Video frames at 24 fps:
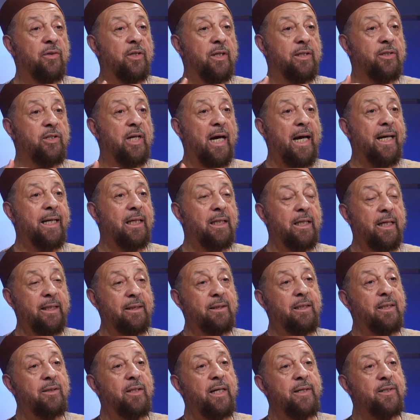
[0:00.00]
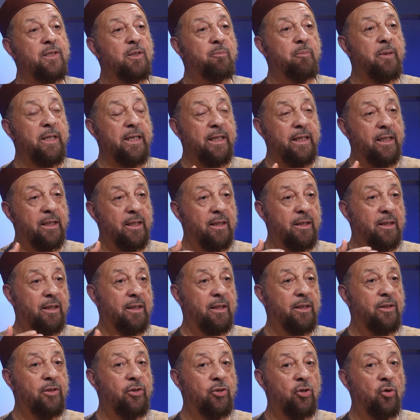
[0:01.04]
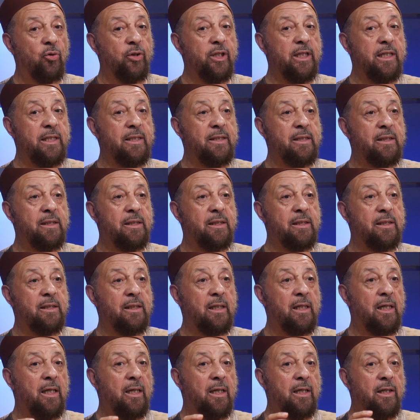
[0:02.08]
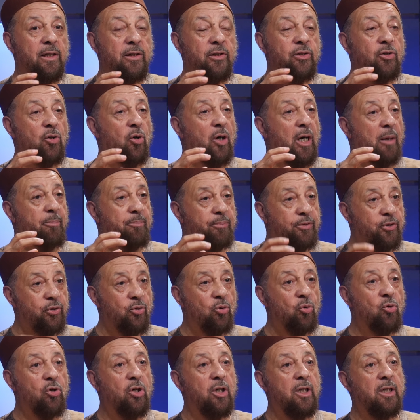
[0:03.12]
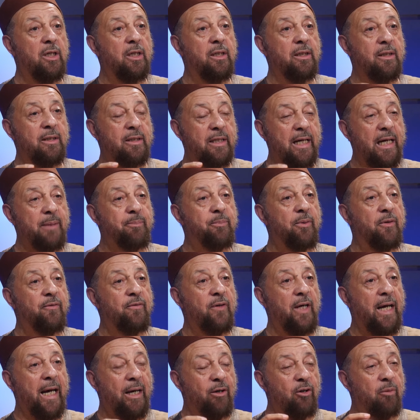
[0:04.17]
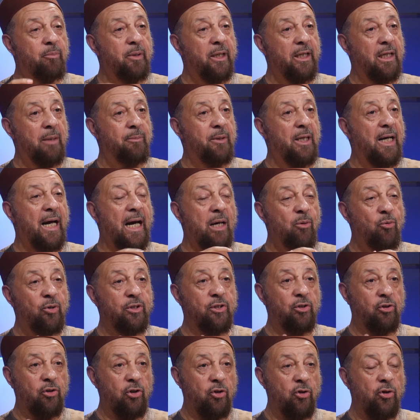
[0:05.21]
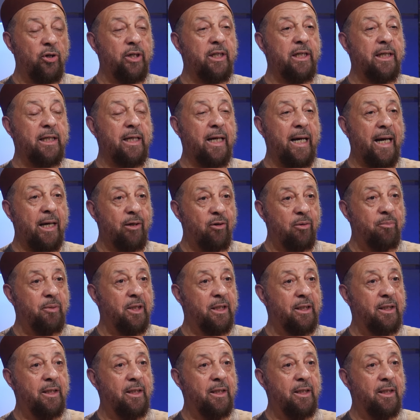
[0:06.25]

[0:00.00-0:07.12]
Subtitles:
The dialect that they speak, you know, is, you know, a pure type of Arabic. I mean, I was learning Arabic.